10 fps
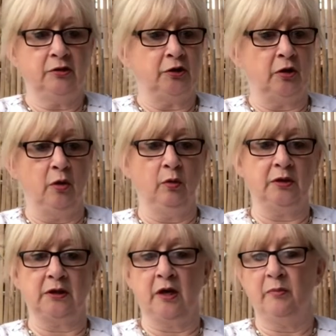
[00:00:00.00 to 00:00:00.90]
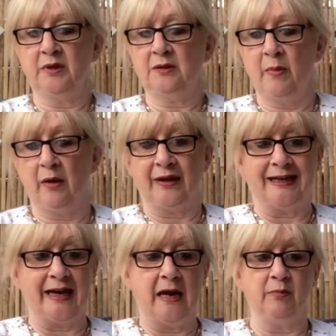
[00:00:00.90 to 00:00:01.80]
shoulders and opened his mouth and
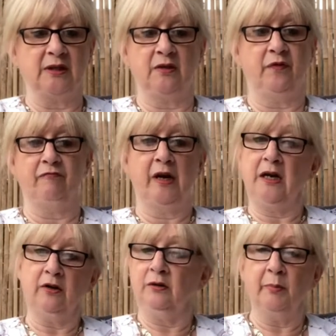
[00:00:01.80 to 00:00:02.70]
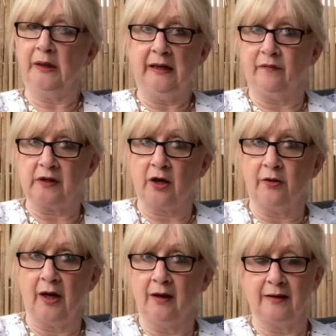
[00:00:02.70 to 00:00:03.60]
gaped as if he really couldn't believe his
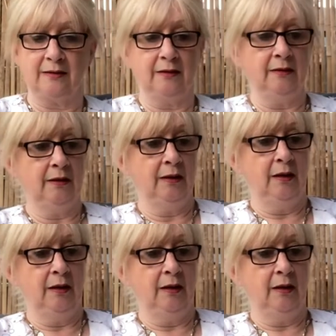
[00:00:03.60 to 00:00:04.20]
own eyes.